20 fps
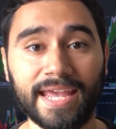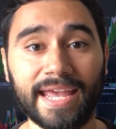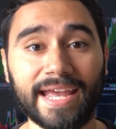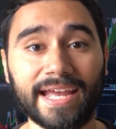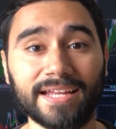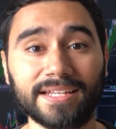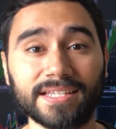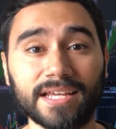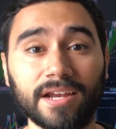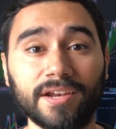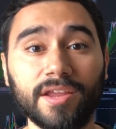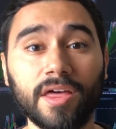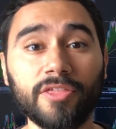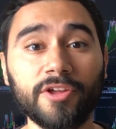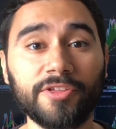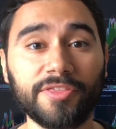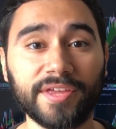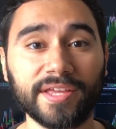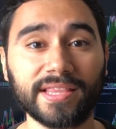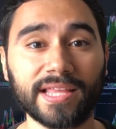And
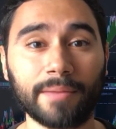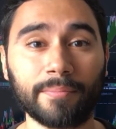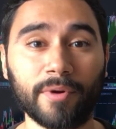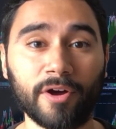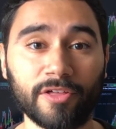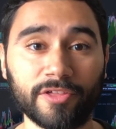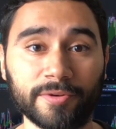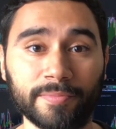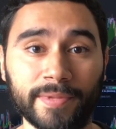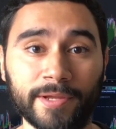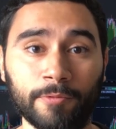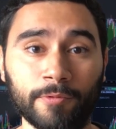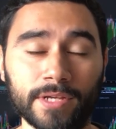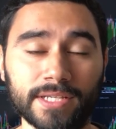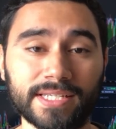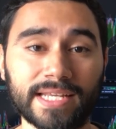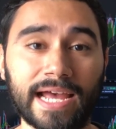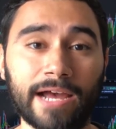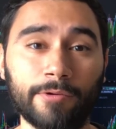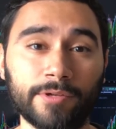another thing that bothered me
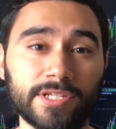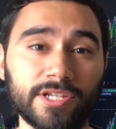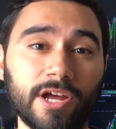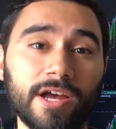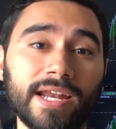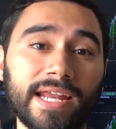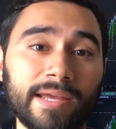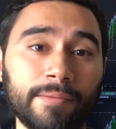was I was not